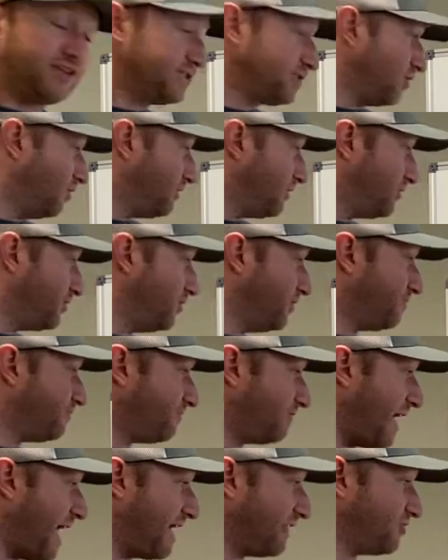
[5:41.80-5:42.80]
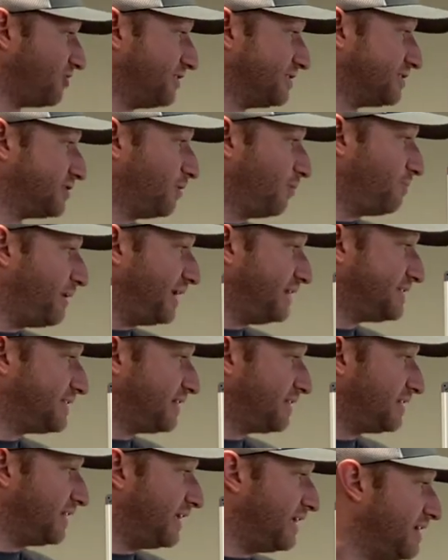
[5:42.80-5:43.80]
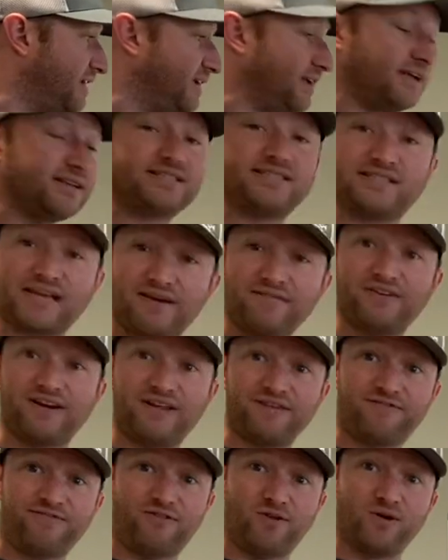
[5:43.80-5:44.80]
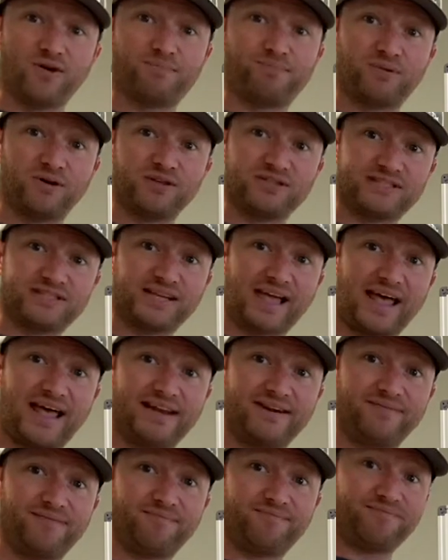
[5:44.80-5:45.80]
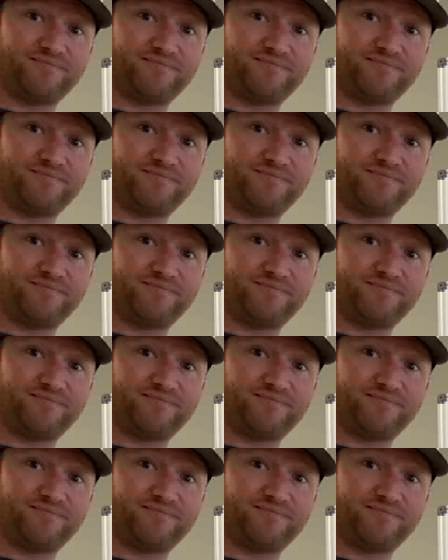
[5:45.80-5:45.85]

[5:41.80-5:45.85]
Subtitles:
this over to a fraction. So basically, 74%